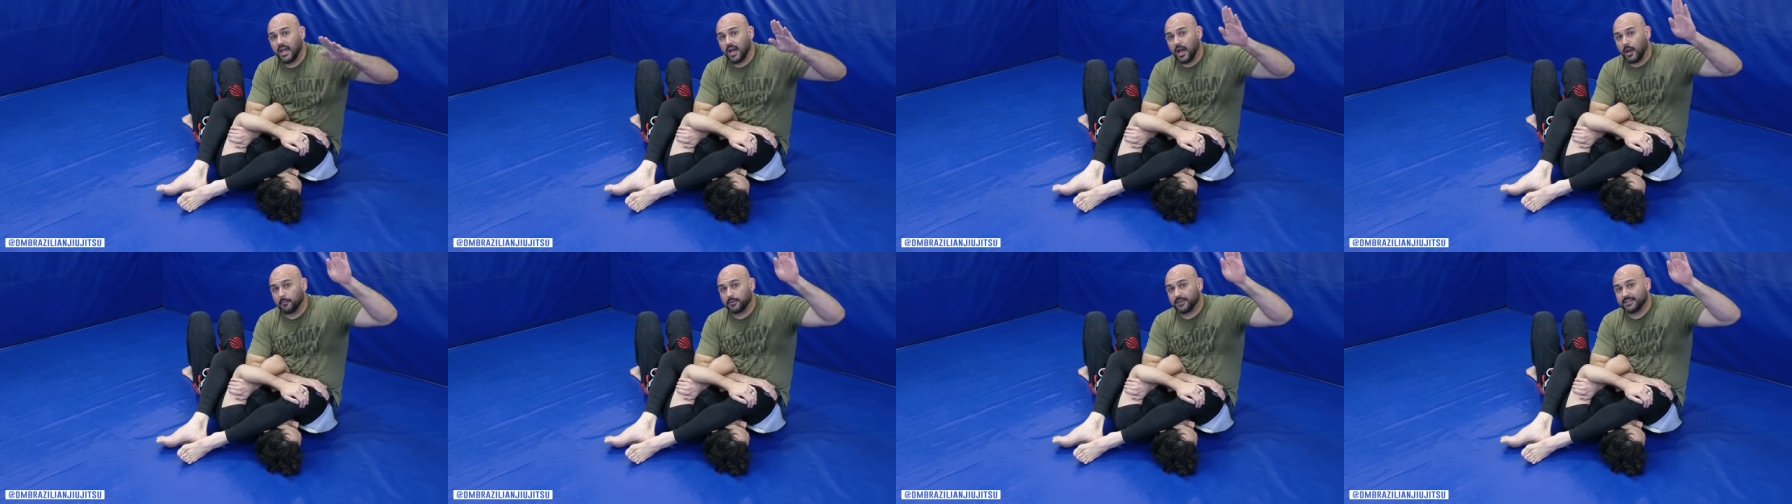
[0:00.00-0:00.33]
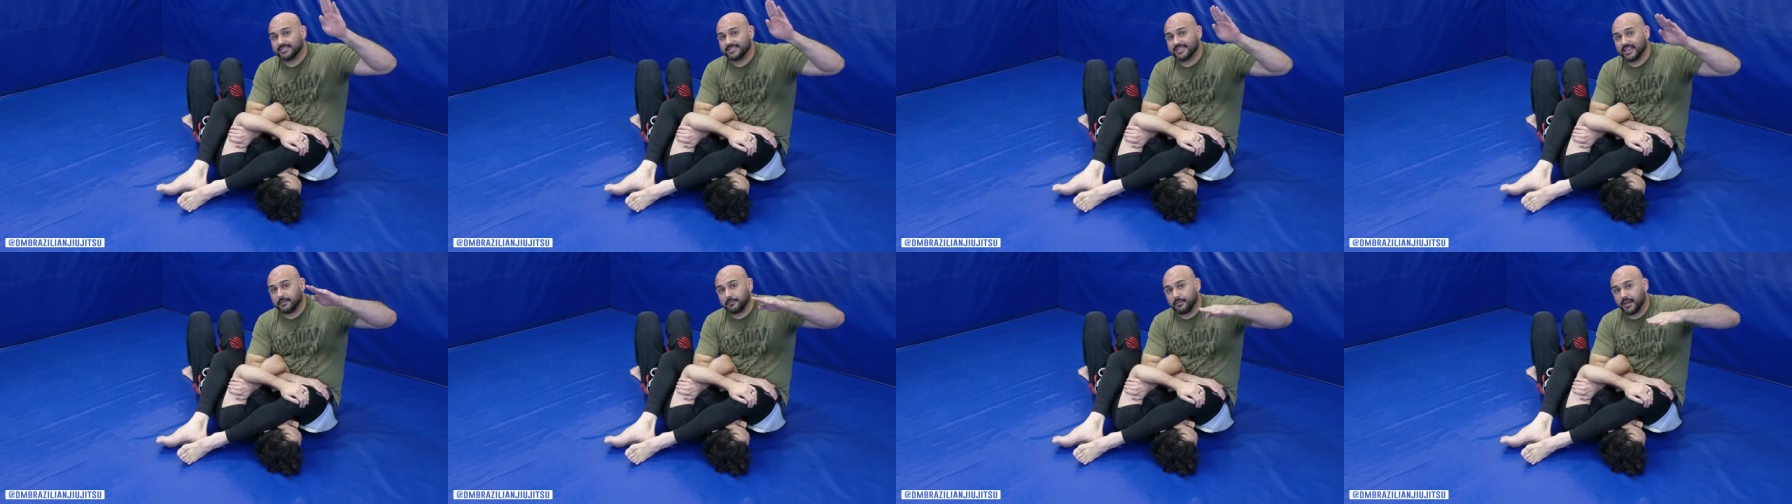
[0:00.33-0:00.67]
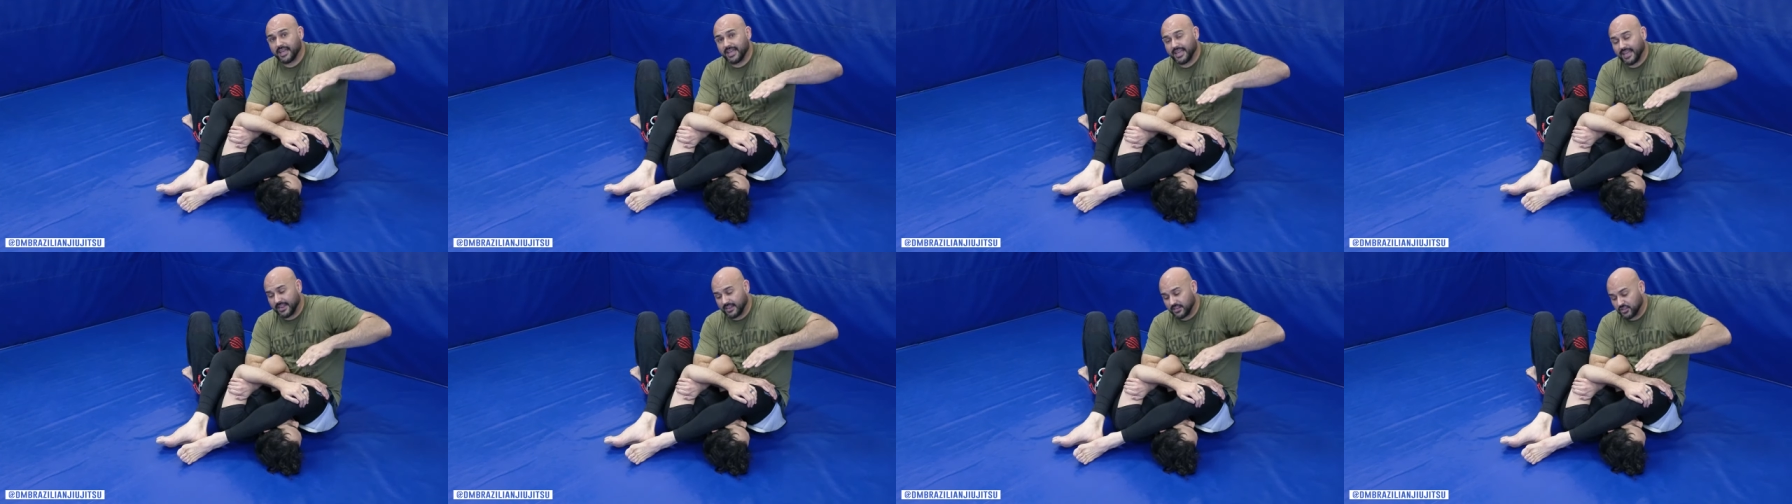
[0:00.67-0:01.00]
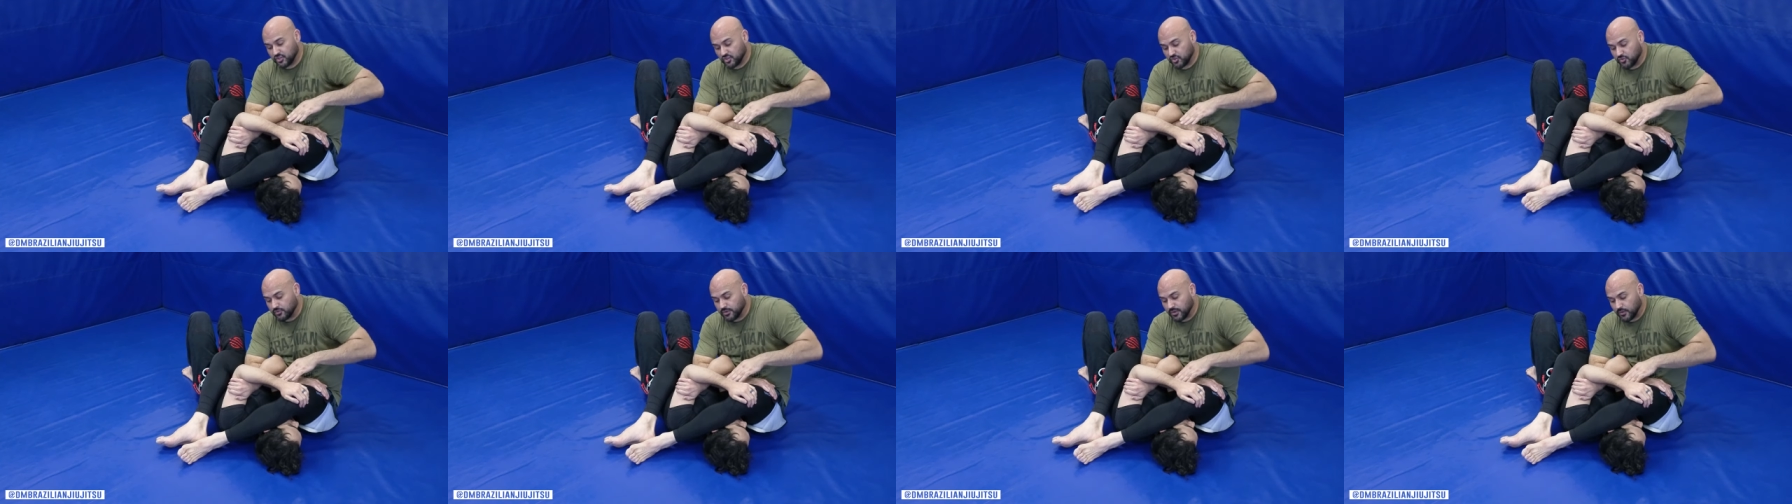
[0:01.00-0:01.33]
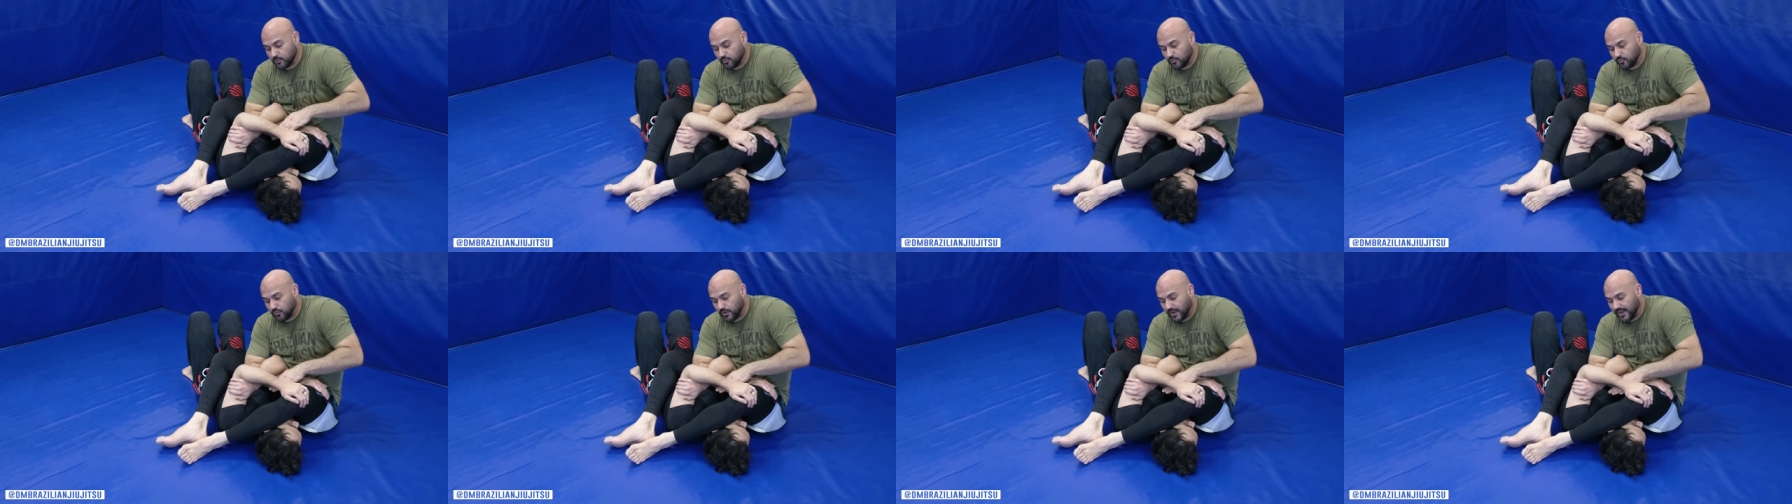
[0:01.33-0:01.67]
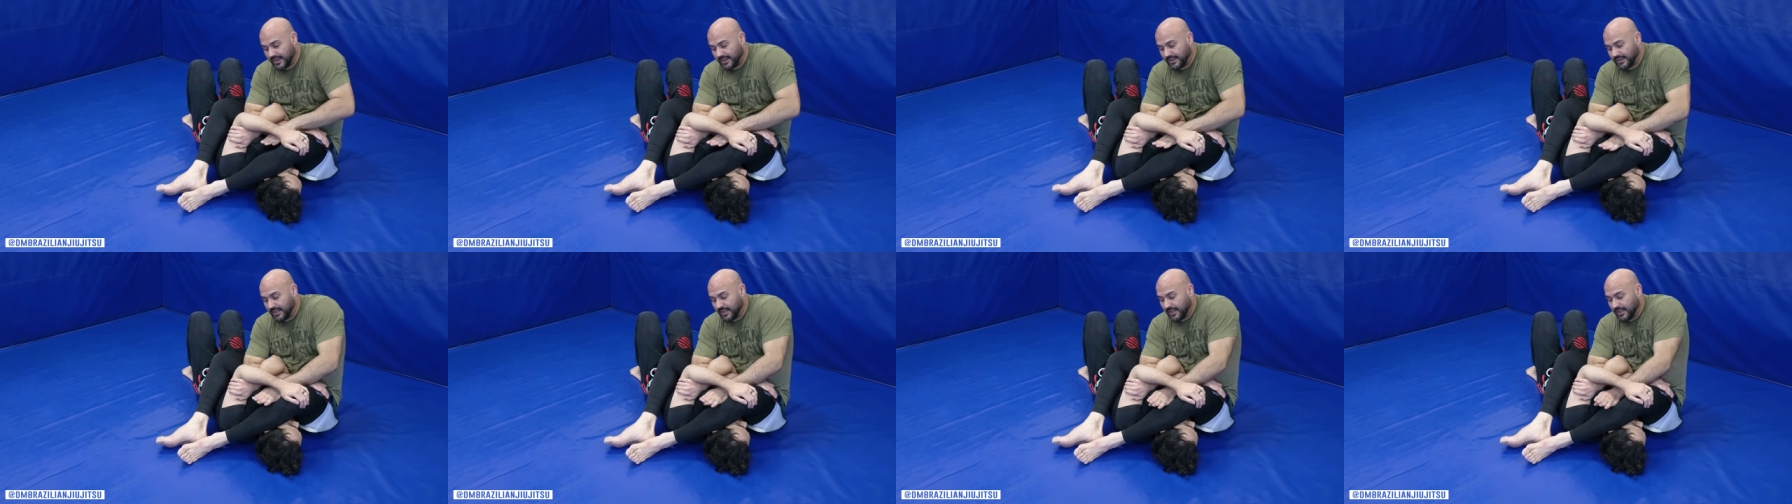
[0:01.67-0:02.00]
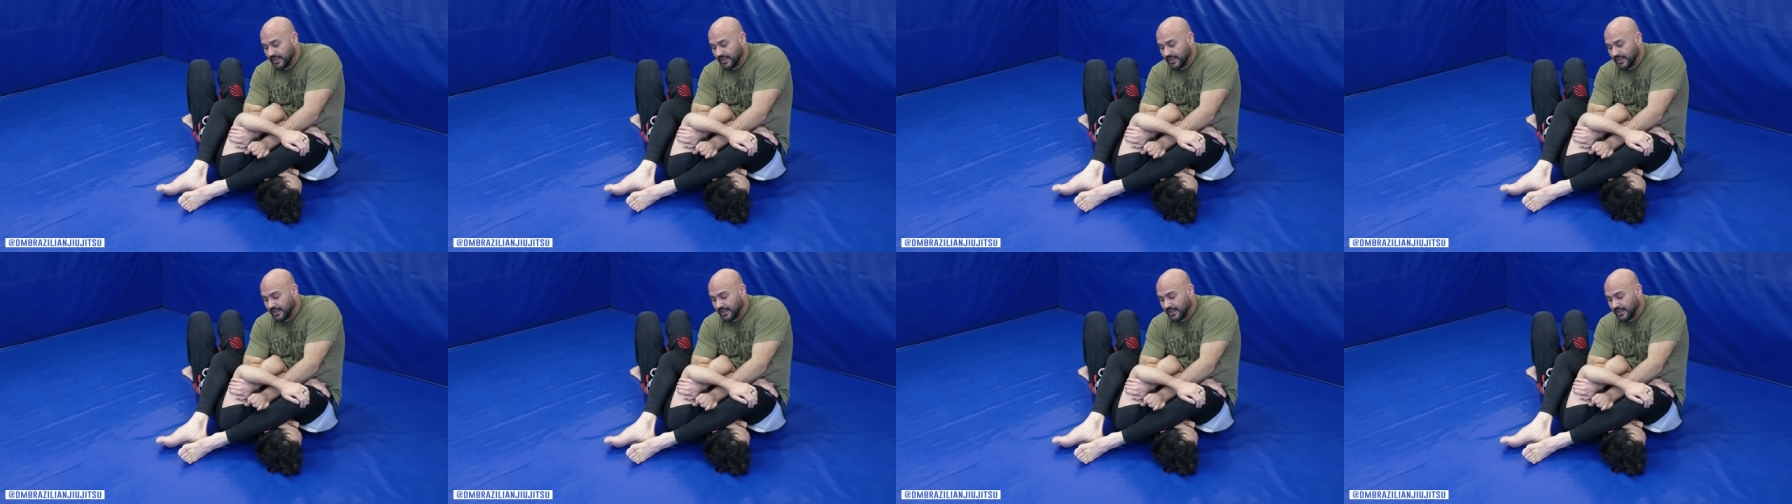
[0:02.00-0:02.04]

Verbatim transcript: I'm gonna take my hand and shoot it right